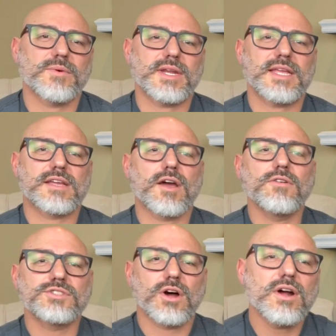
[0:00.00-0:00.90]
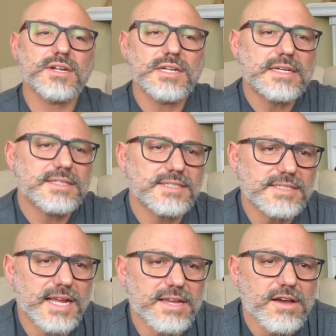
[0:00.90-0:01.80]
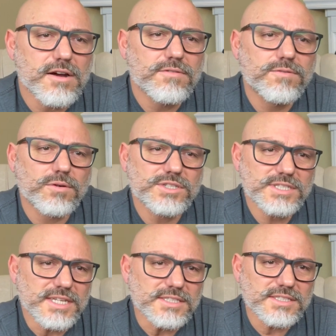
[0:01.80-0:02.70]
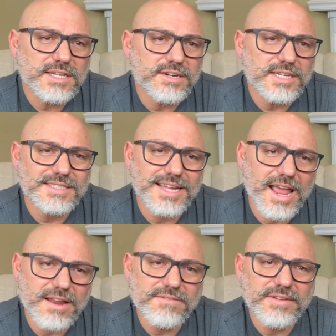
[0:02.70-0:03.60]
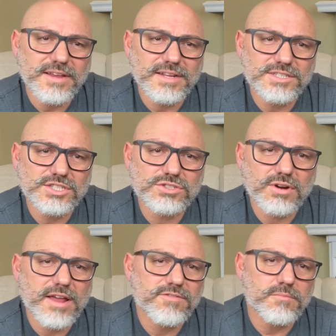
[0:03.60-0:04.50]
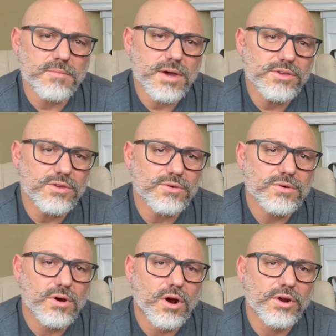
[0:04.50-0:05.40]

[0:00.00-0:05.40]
he goes on to say, for since there is envy and strife among you,